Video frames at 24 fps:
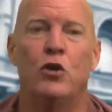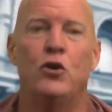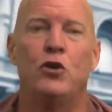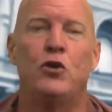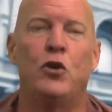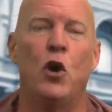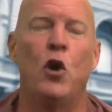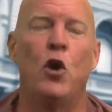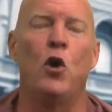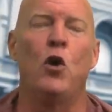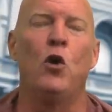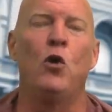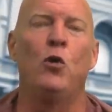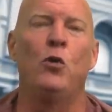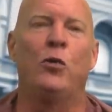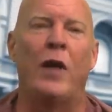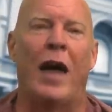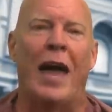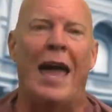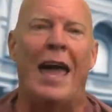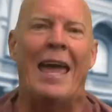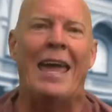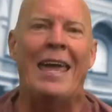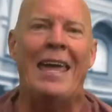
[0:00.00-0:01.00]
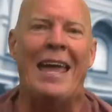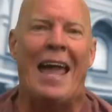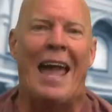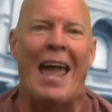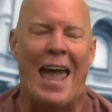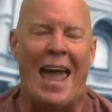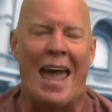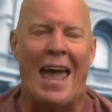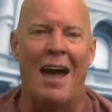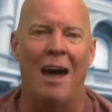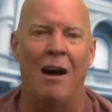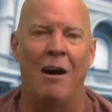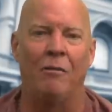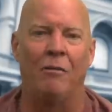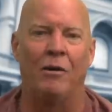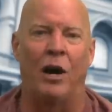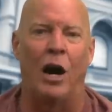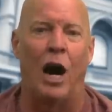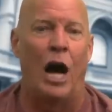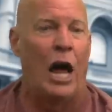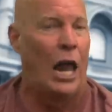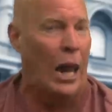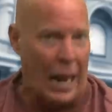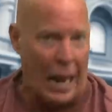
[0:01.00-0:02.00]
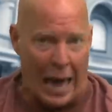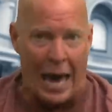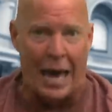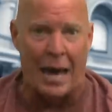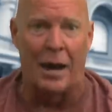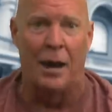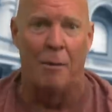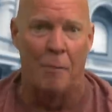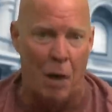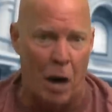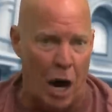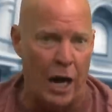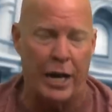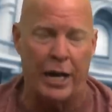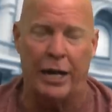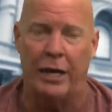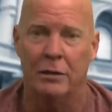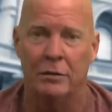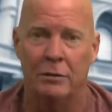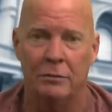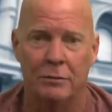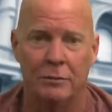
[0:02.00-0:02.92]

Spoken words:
Do they have a lot of money?